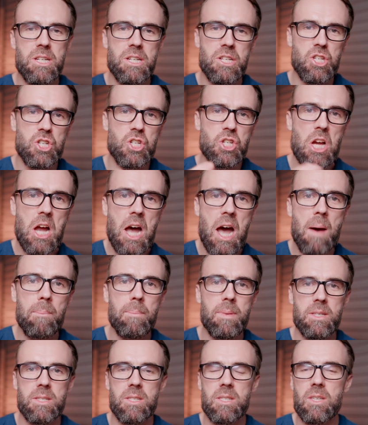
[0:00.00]
It's
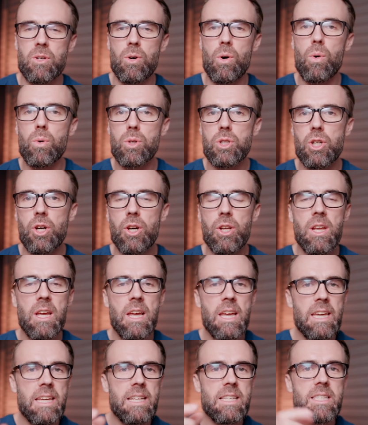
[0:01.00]
sharp. This is all shot
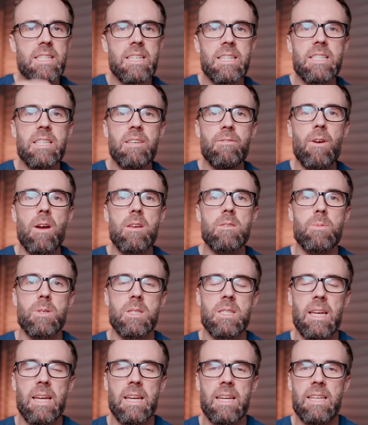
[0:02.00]
in 60 frames per
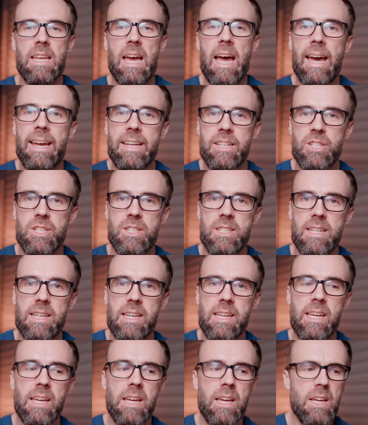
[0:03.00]
second
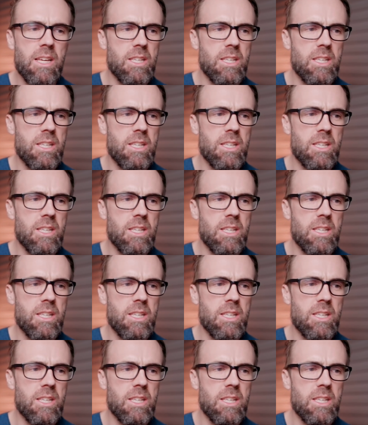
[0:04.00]
HD.